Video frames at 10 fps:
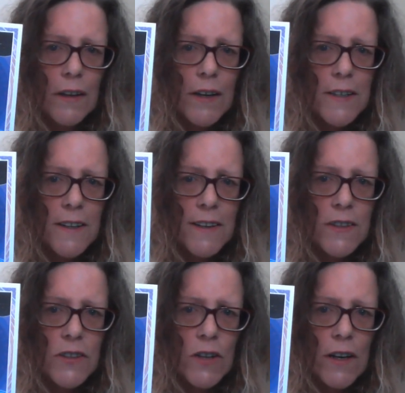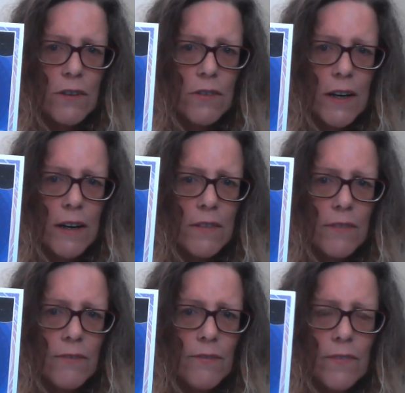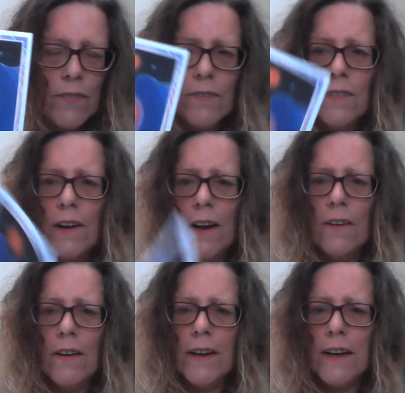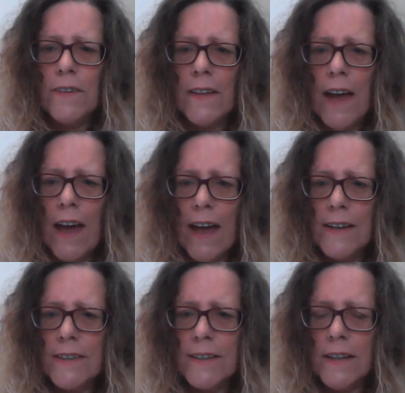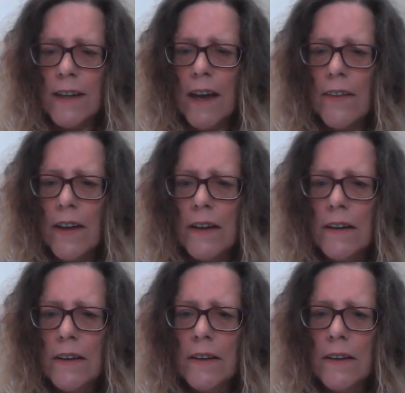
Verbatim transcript: I see that straight away. Wow, and even the hands are together.